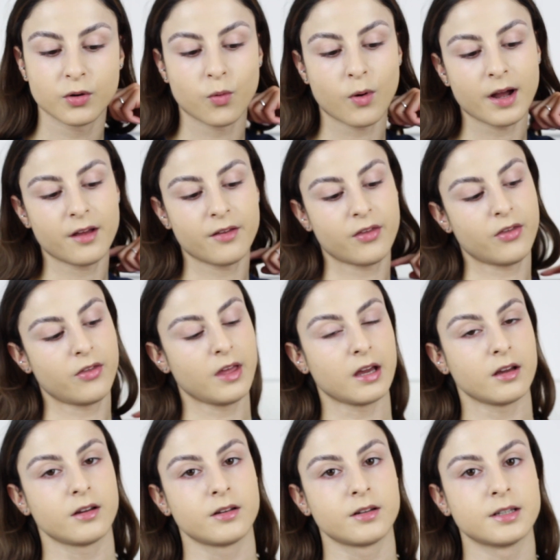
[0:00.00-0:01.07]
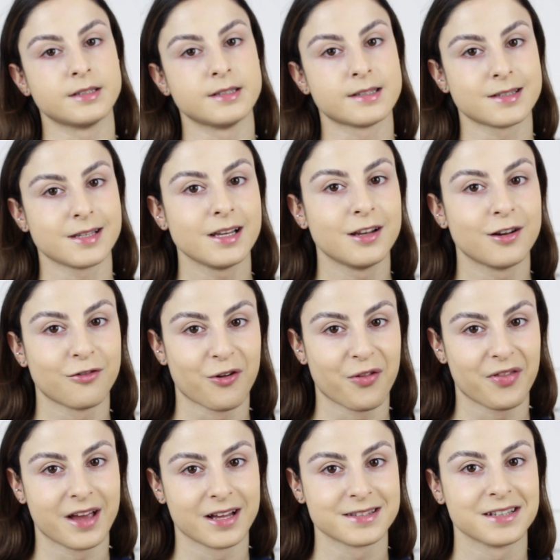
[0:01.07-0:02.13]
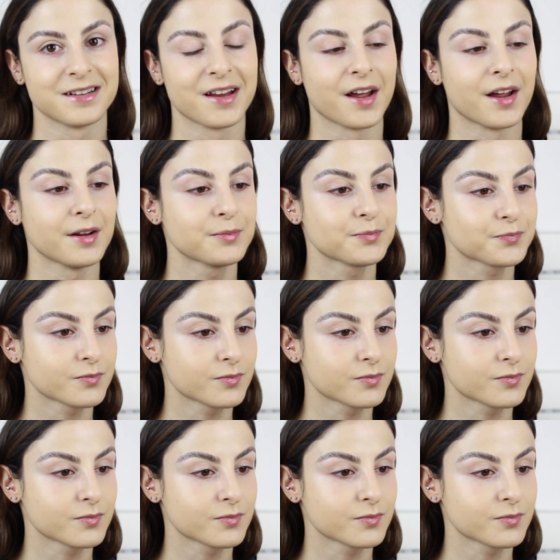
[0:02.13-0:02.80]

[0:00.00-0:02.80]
quite a thick concealer on there today.